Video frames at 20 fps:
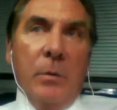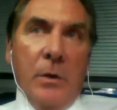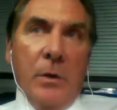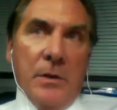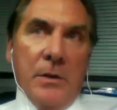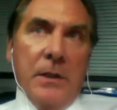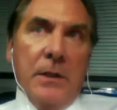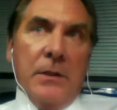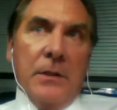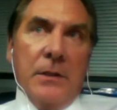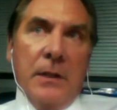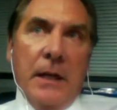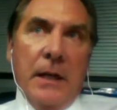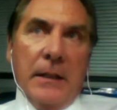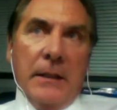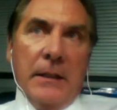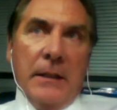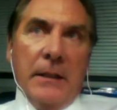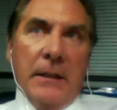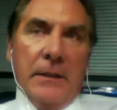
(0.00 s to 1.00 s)
worse than
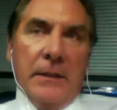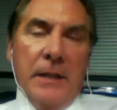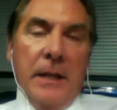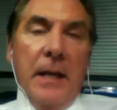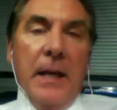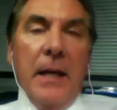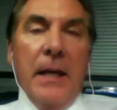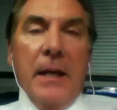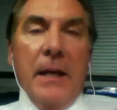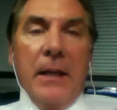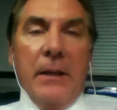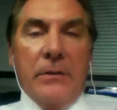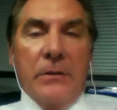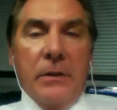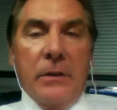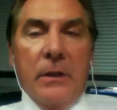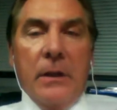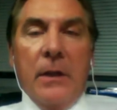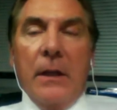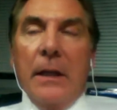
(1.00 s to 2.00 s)
Jack Nicklaus, he
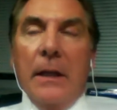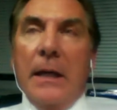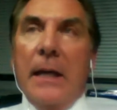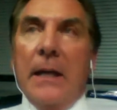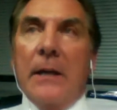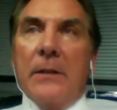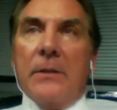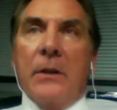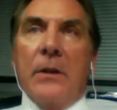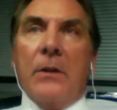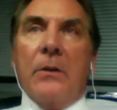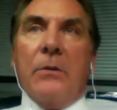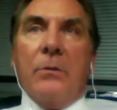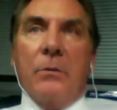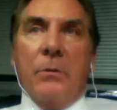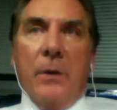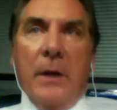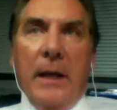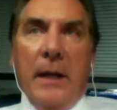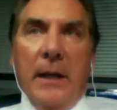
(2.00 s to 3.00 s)
is a
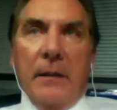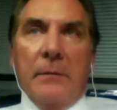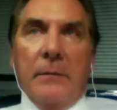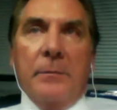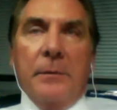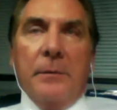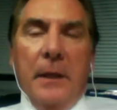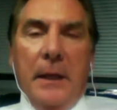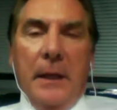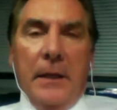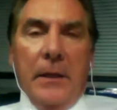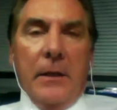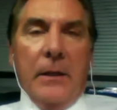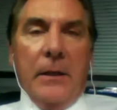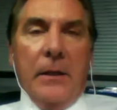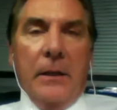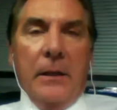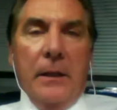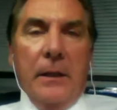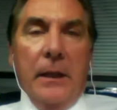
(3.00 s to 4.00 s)
great
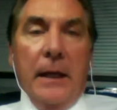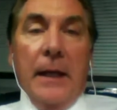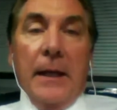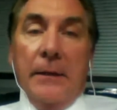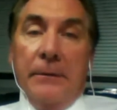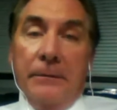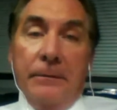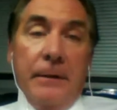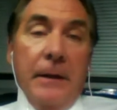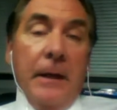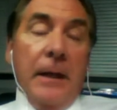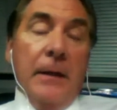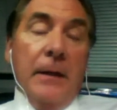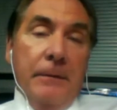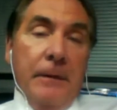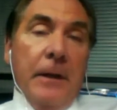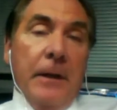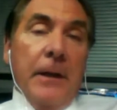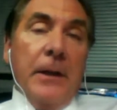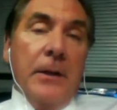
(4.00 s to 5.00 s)
player and a
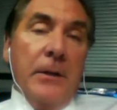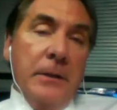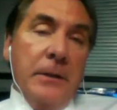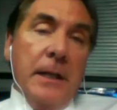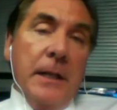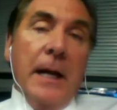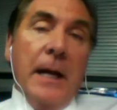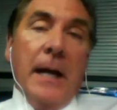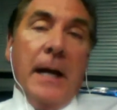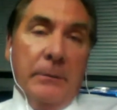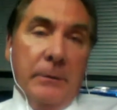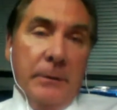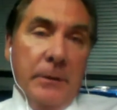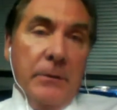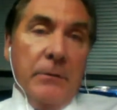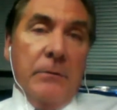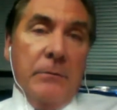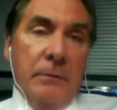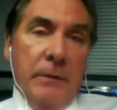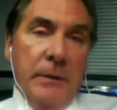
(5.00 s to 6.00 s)
very good guy when
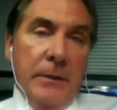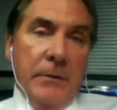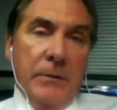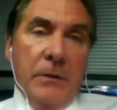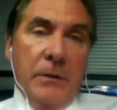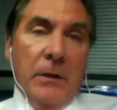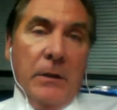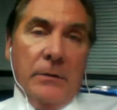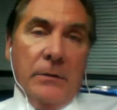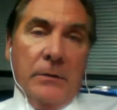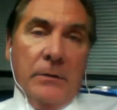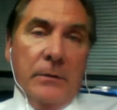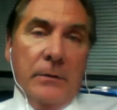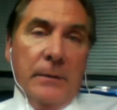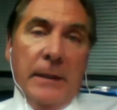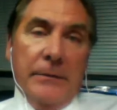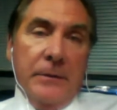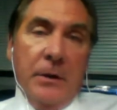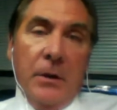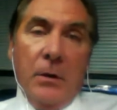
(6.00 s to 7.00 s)
you talk to him.
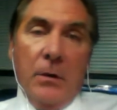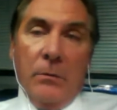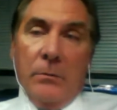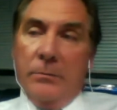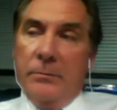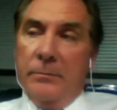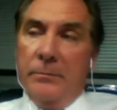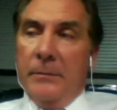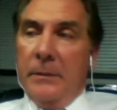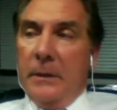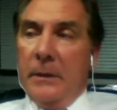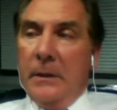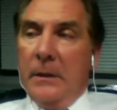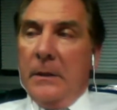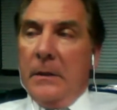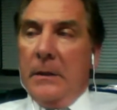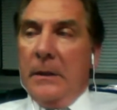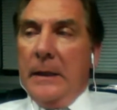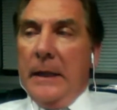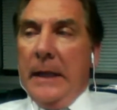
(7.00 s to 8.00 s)
I have no
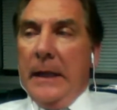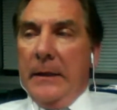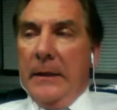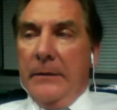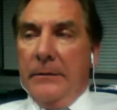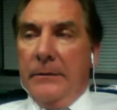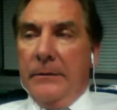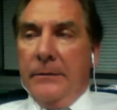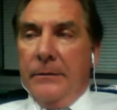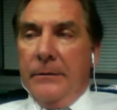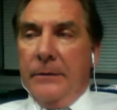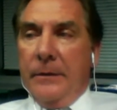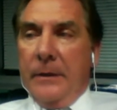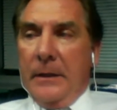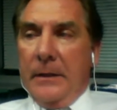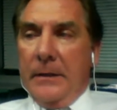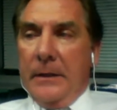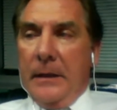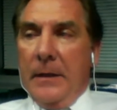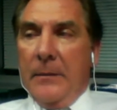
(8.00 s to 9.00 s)
negative
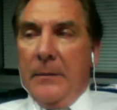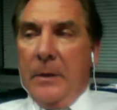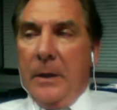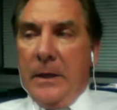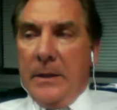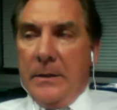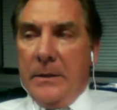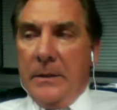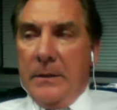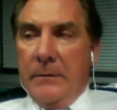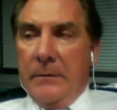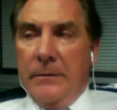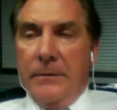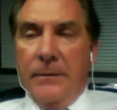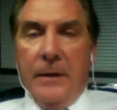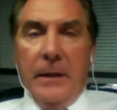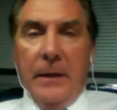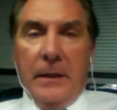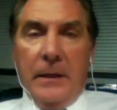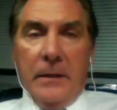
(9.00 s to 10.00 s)
Tom Watson
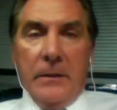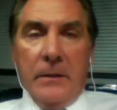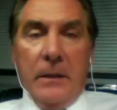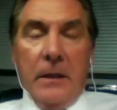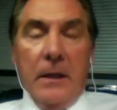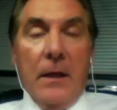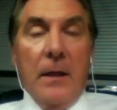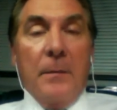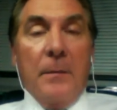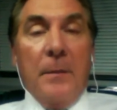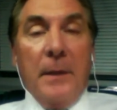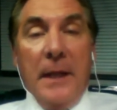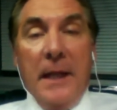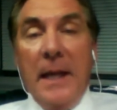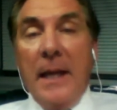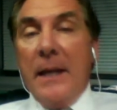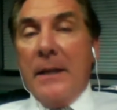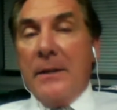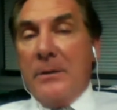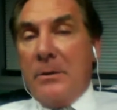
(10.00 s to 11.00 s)
feelings, but
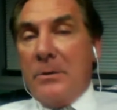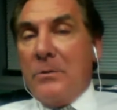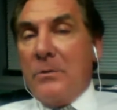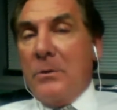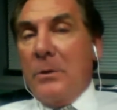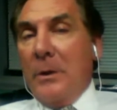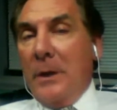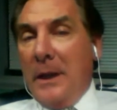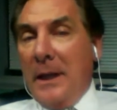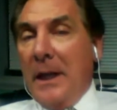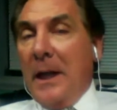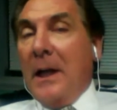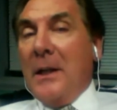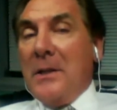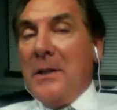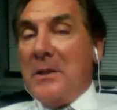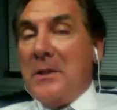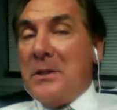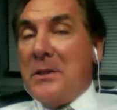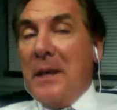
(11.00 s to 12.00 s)
he is truly an
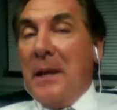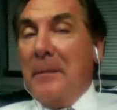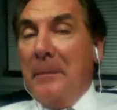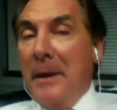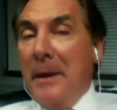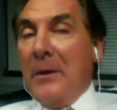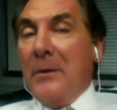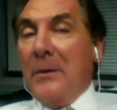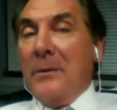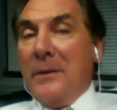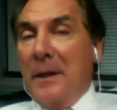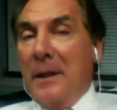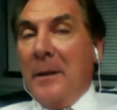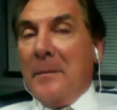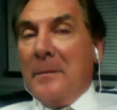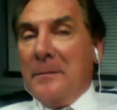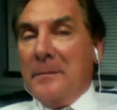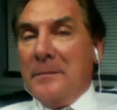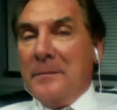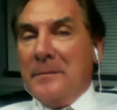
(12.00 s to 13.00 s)
unsentimental
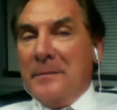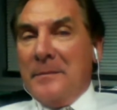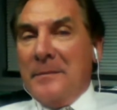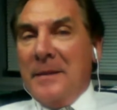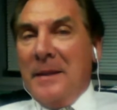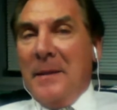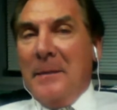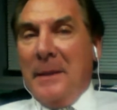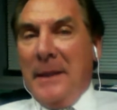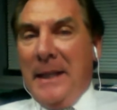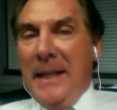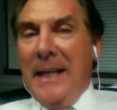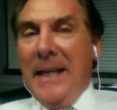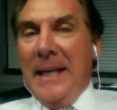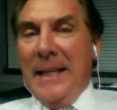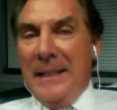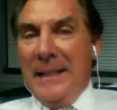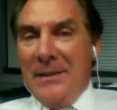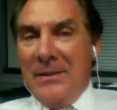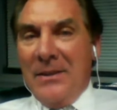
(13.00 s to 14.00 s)
type. I mean,
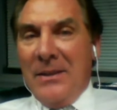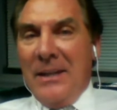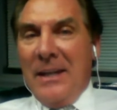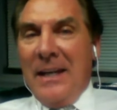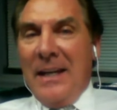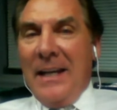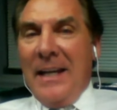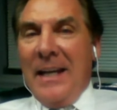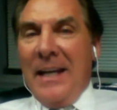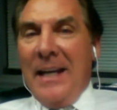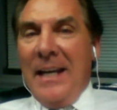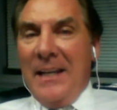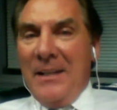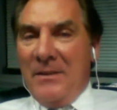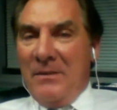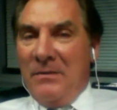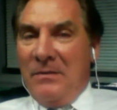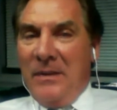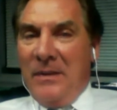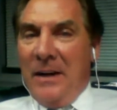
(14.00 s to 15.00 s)
he is
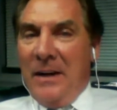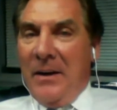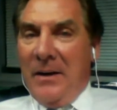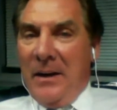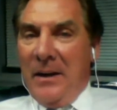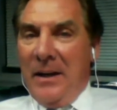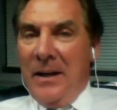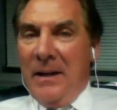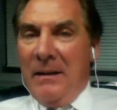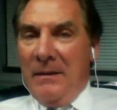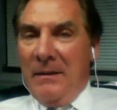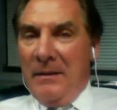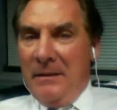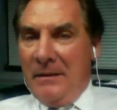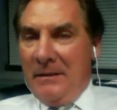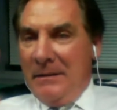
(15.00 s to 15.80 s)
very